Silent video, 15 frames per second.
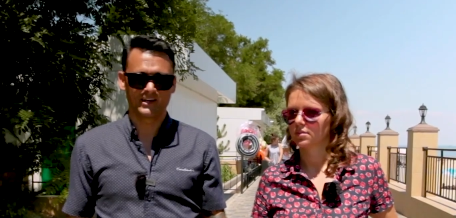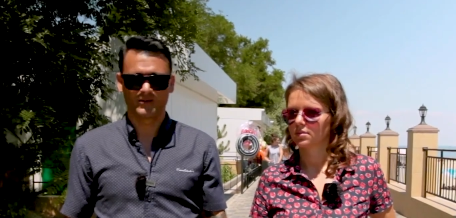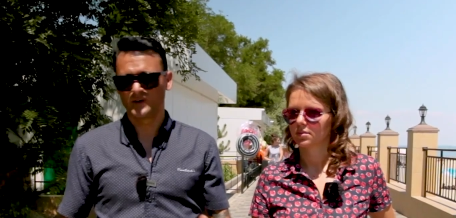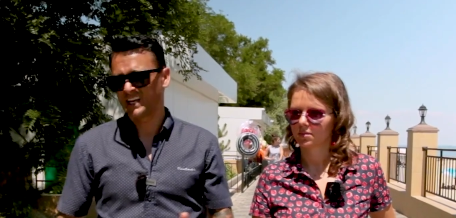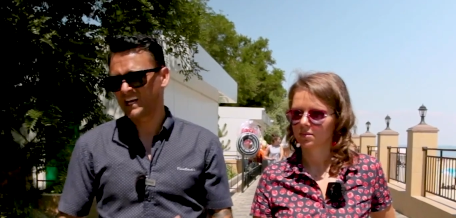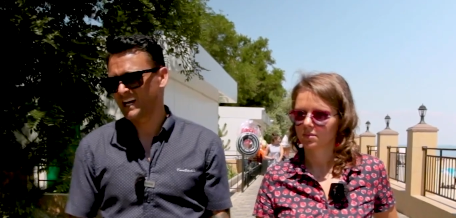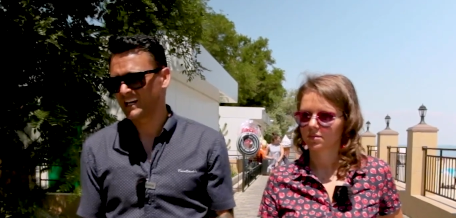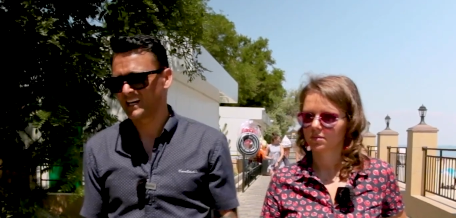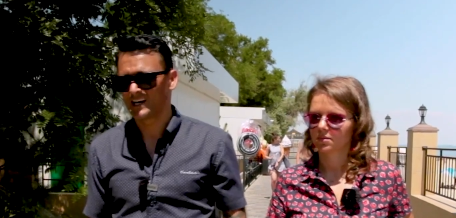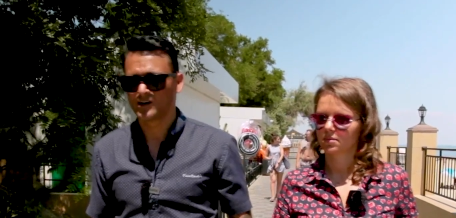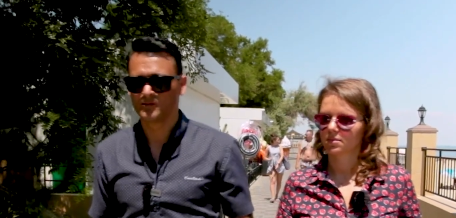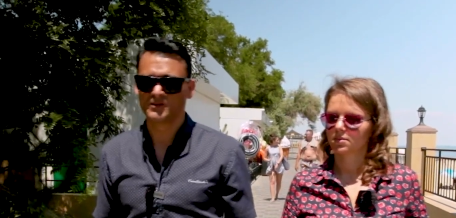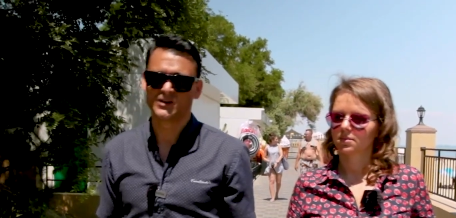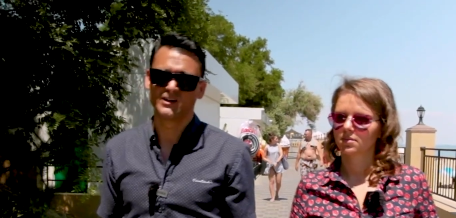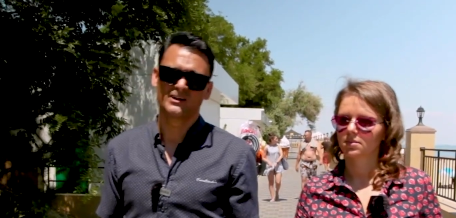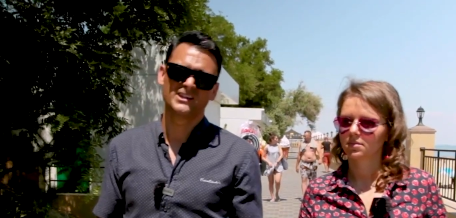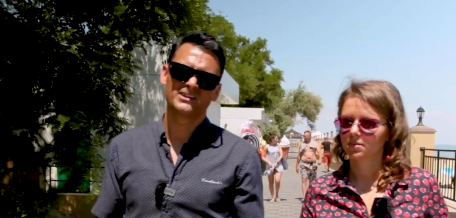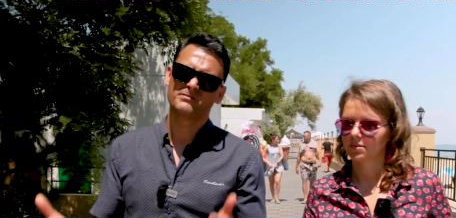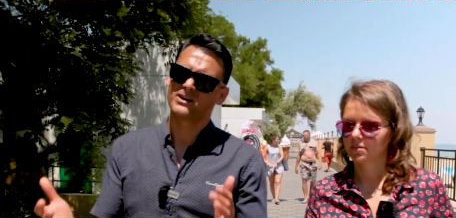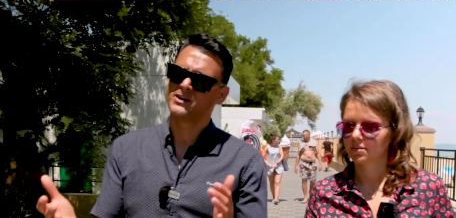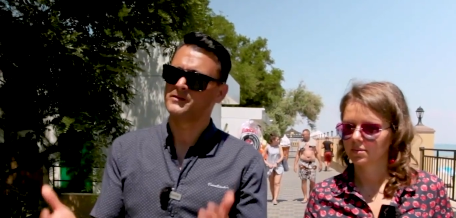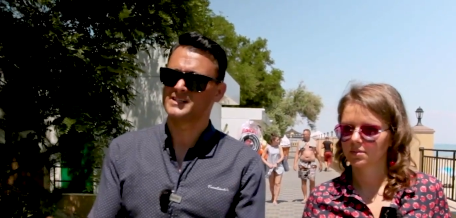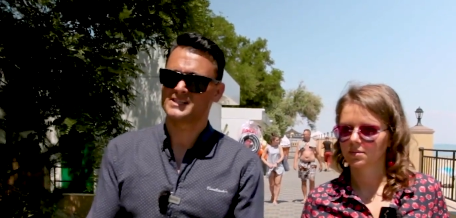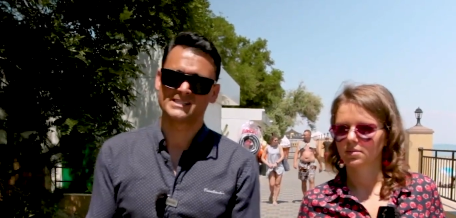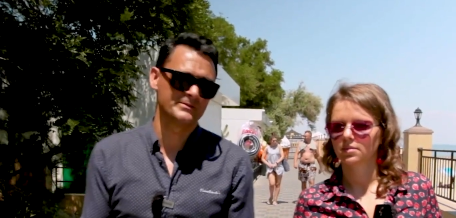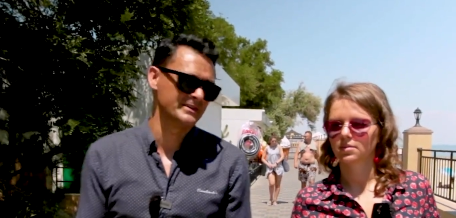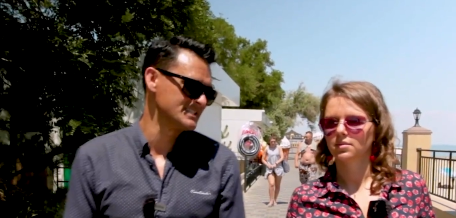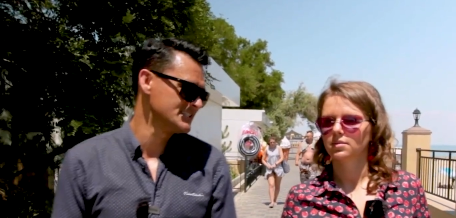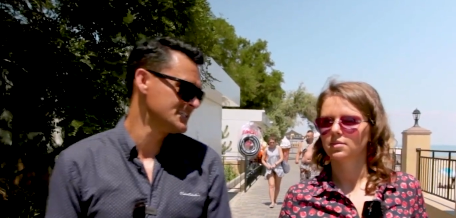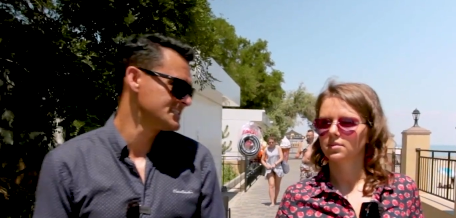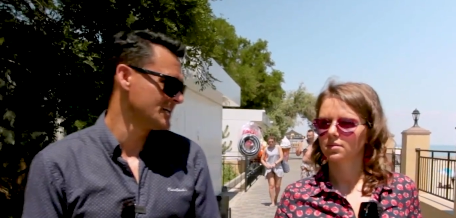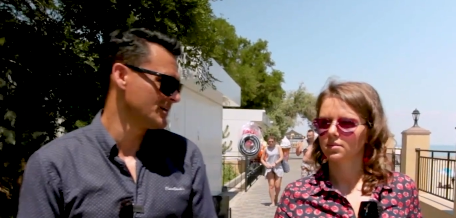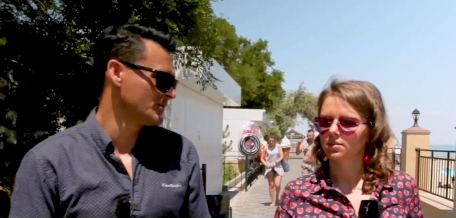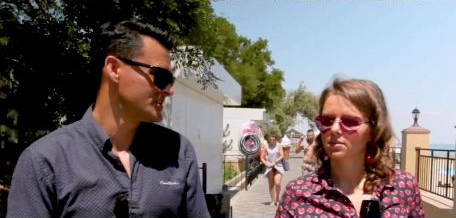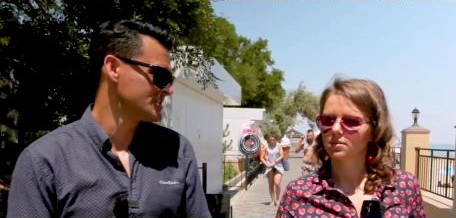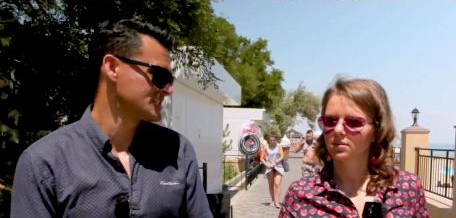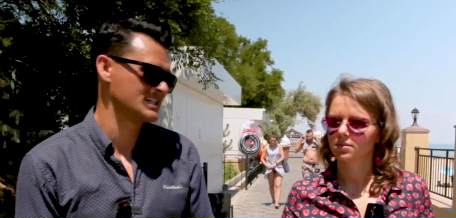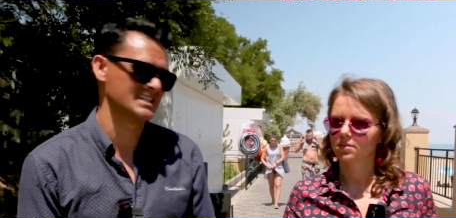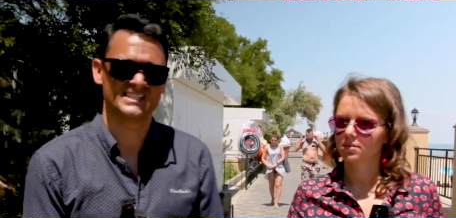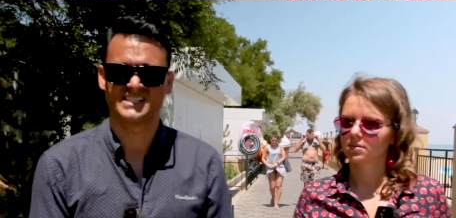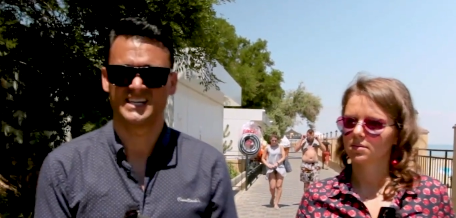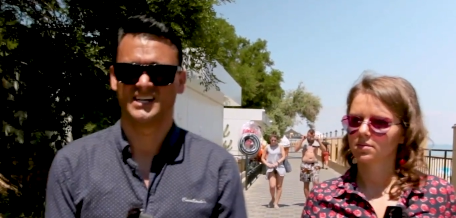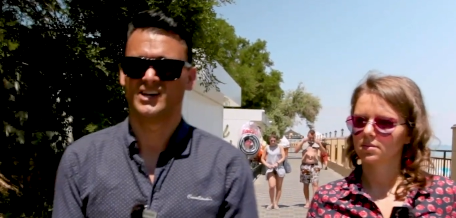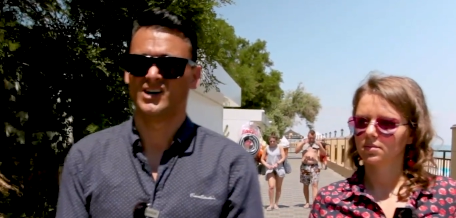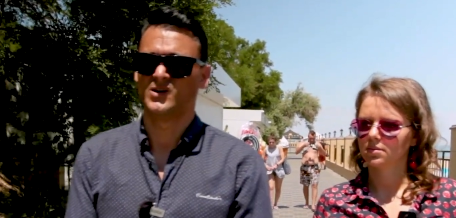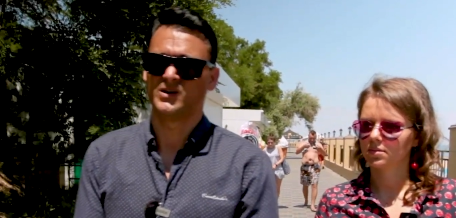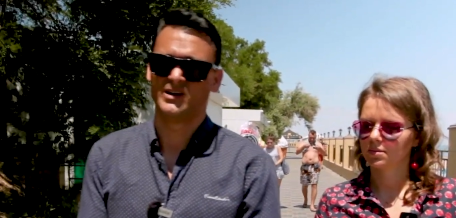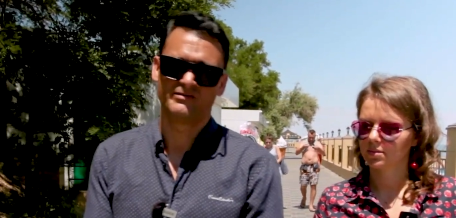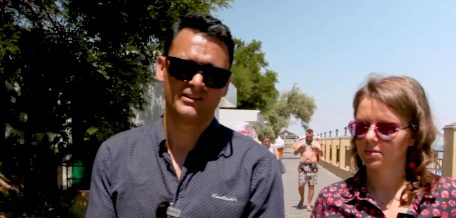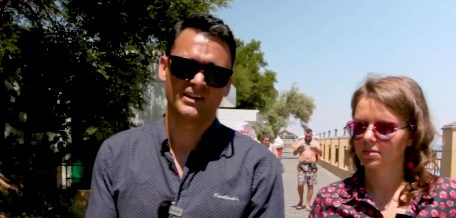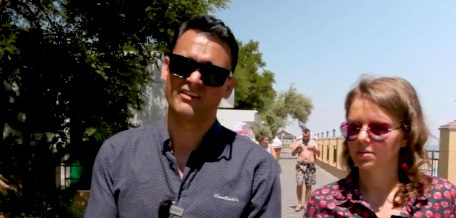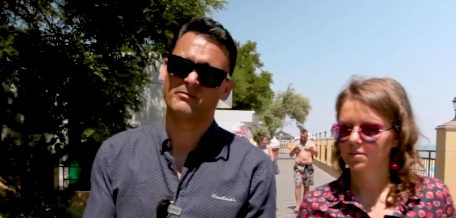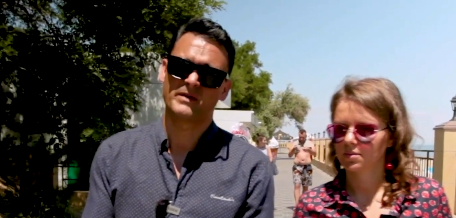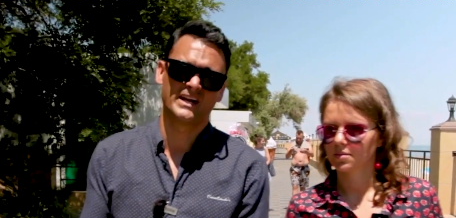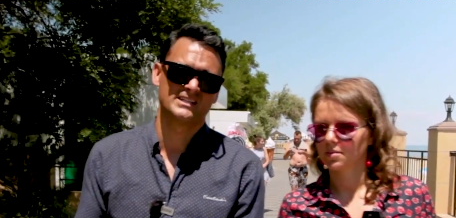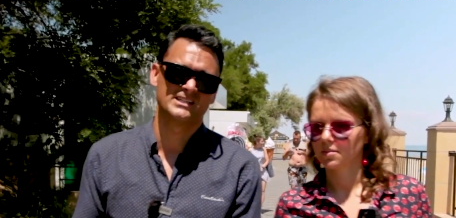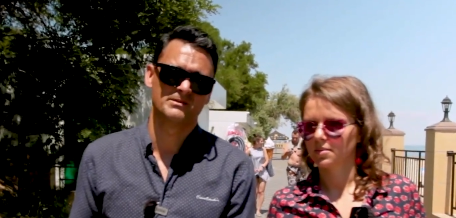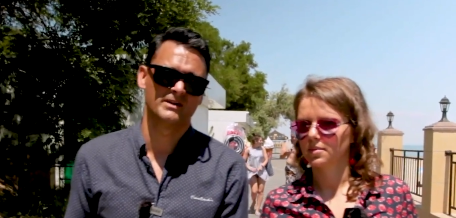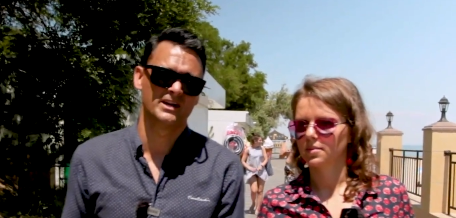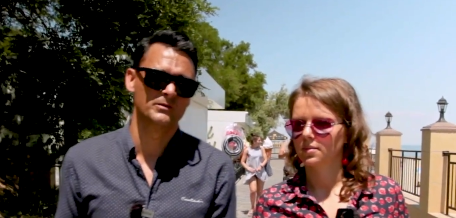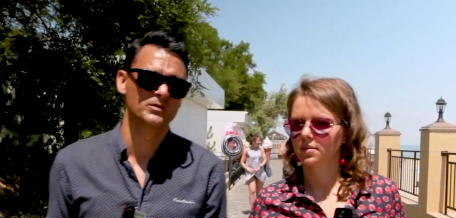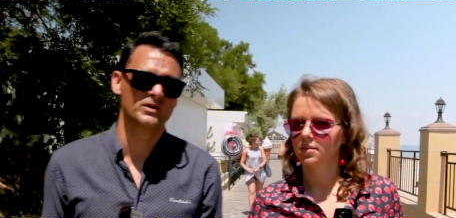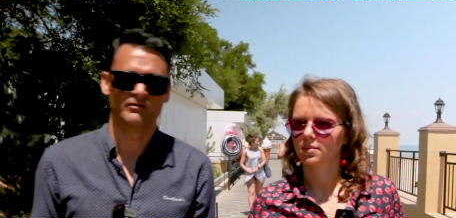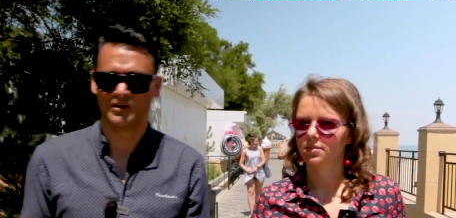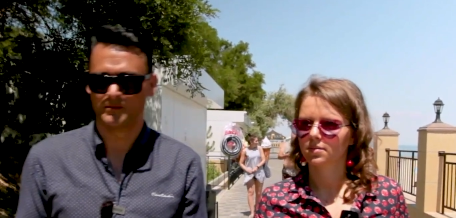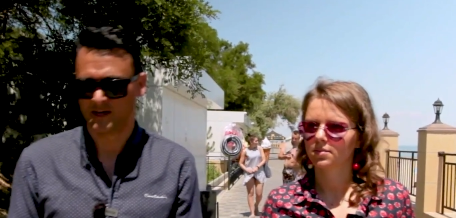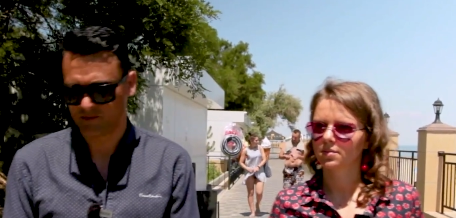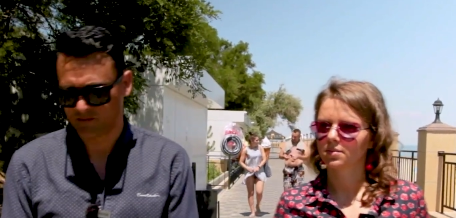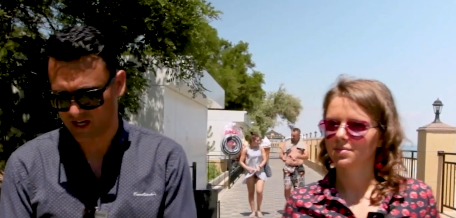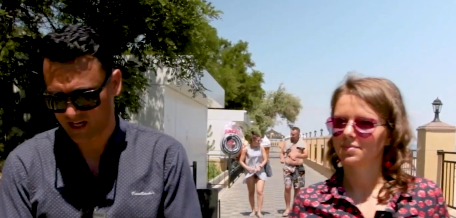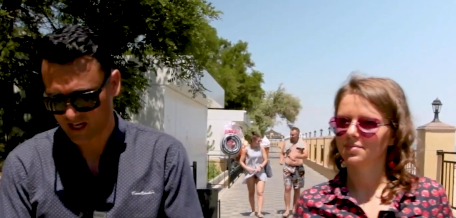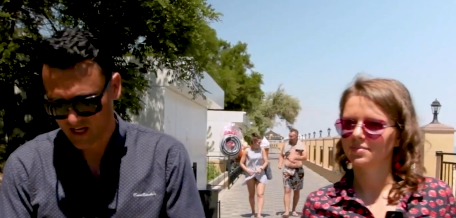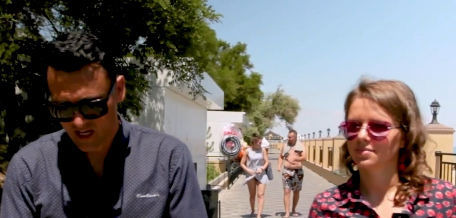Speaker 1: that, we can't help you. In the moment that someone says that, we're just going to say no. And if you have paid us any money, we'll give you your money back.